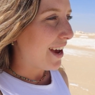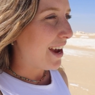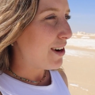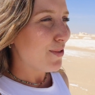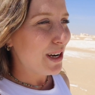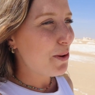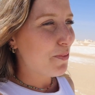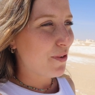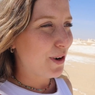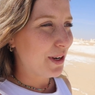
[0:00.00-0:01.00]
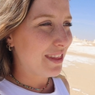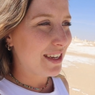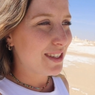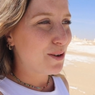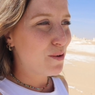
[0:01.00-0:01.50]
I really preferred
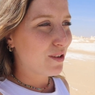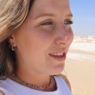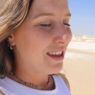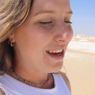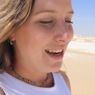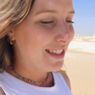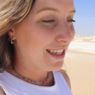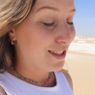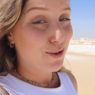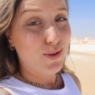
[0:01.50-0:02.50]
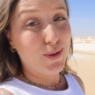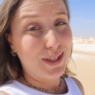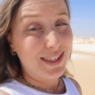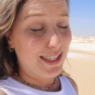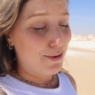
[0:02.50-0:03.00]
this over the desert tour
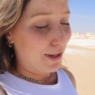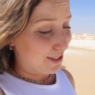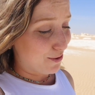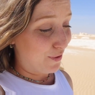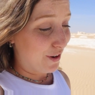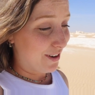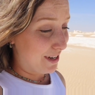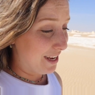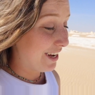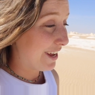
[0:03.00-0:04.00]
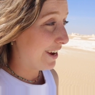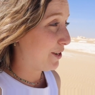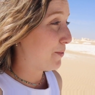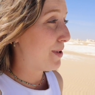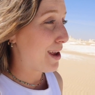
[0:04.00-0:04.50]
in Siwa so far,
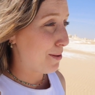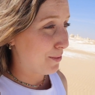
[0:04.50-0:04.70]
like way